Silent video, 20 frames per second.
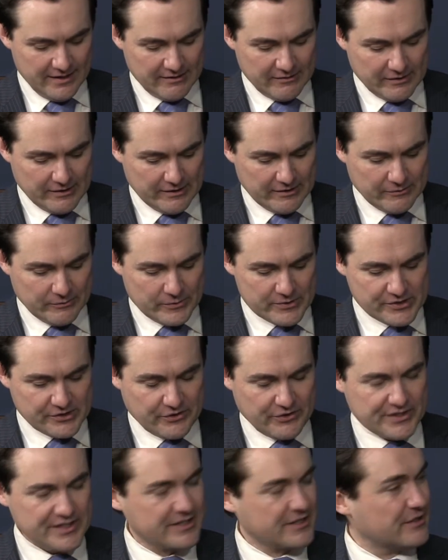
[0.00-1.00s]
uh, was
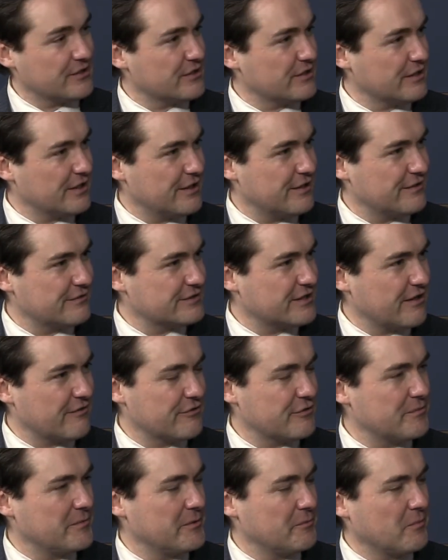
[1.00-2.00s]
critical of
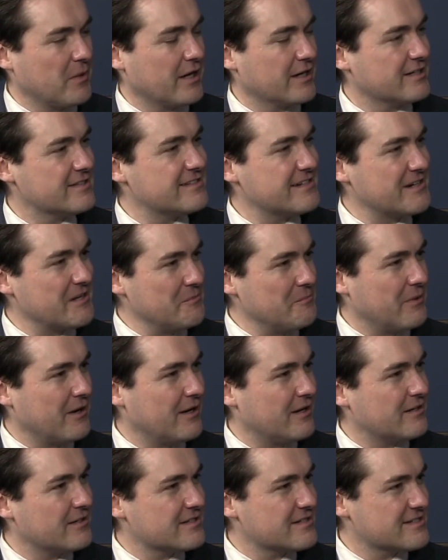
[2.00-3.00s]
government monetary
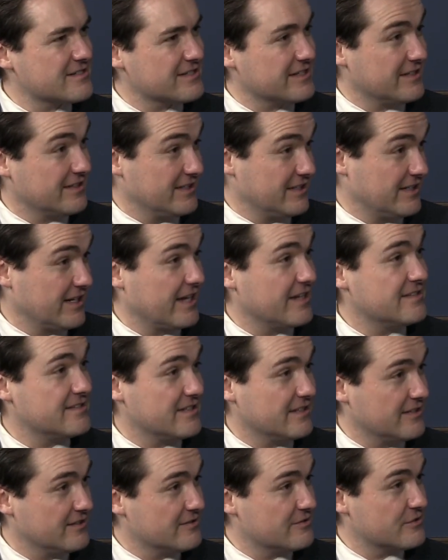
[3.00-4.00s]
policy in the
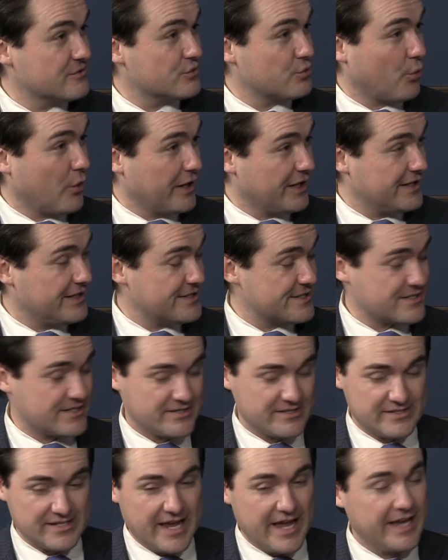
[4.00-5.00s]
nineteen twenties,
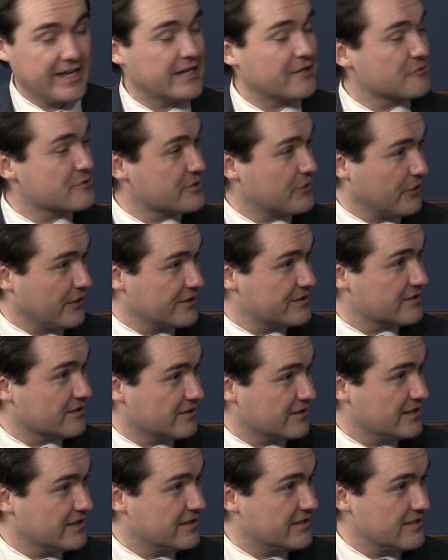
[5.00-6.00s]
saying it was going to
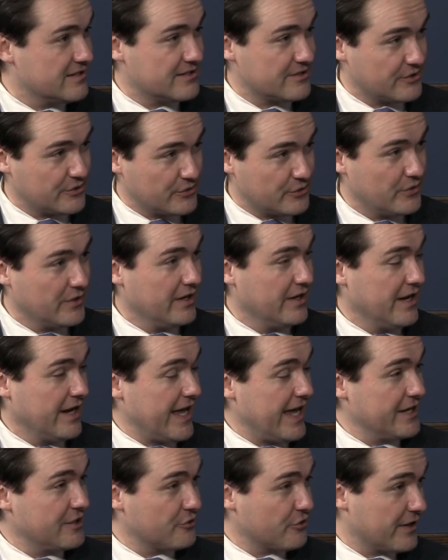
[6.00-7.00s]
lead to
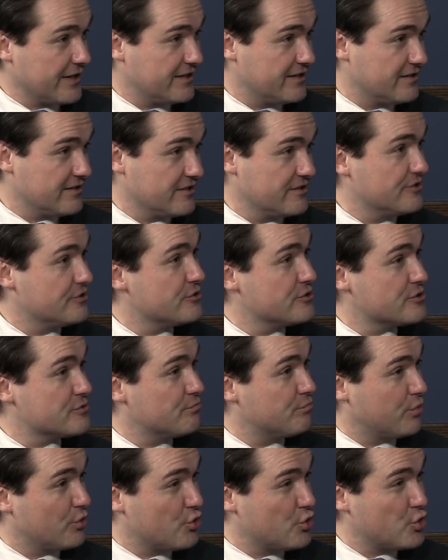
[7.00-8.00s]
a credit-induced
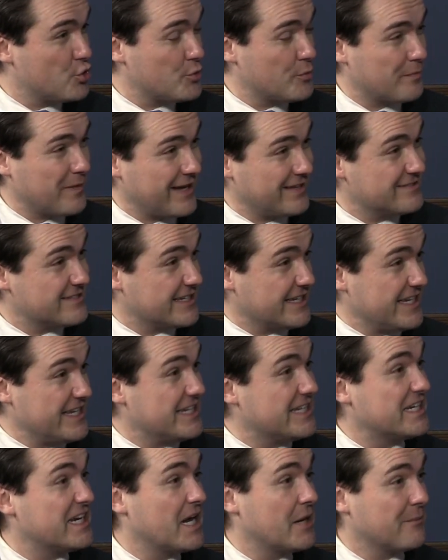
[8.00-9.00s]
boom and to
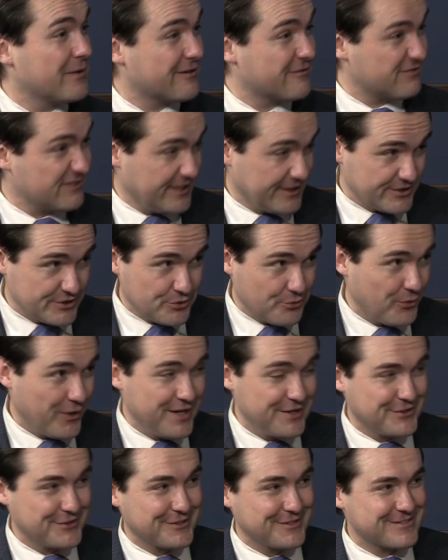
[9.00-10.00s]
economic
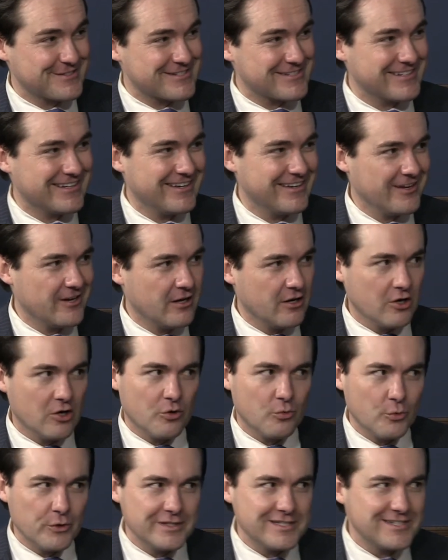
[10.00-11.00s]
fluctuations,
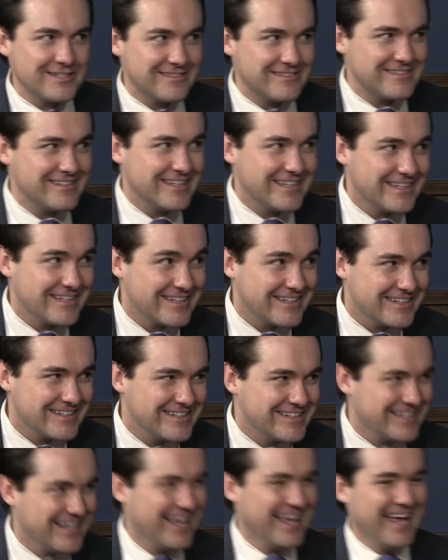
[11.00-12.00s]
which it did.
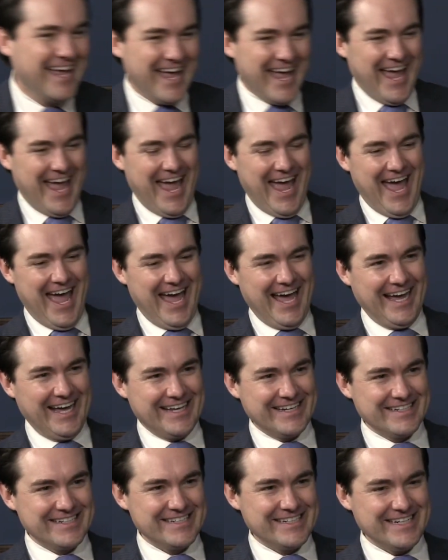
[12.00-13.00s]
Mm-hmm.
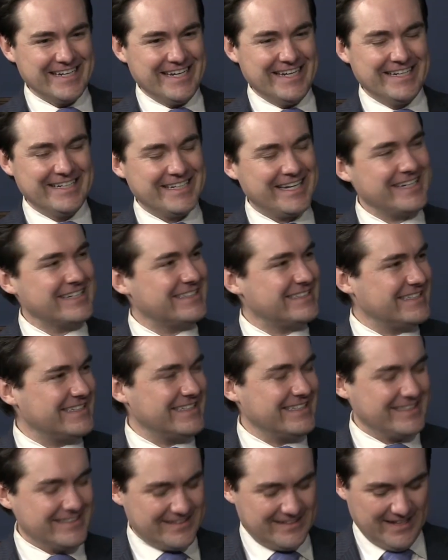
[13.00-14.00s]
And in
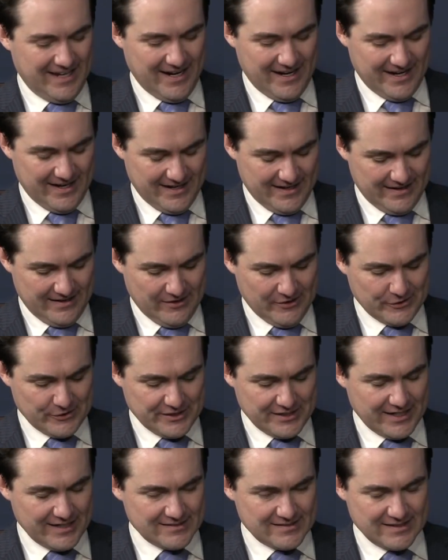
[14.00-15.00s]
nineteen, uh, early
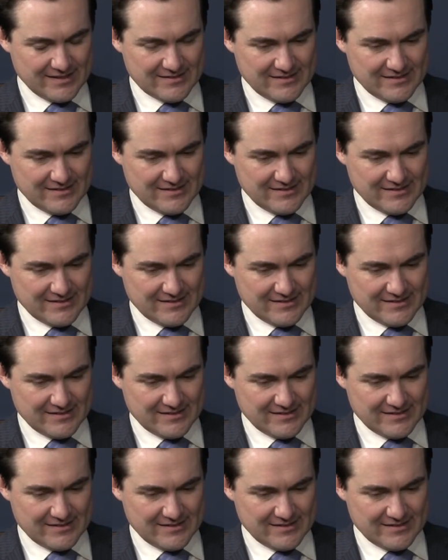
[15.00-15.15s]
nineteen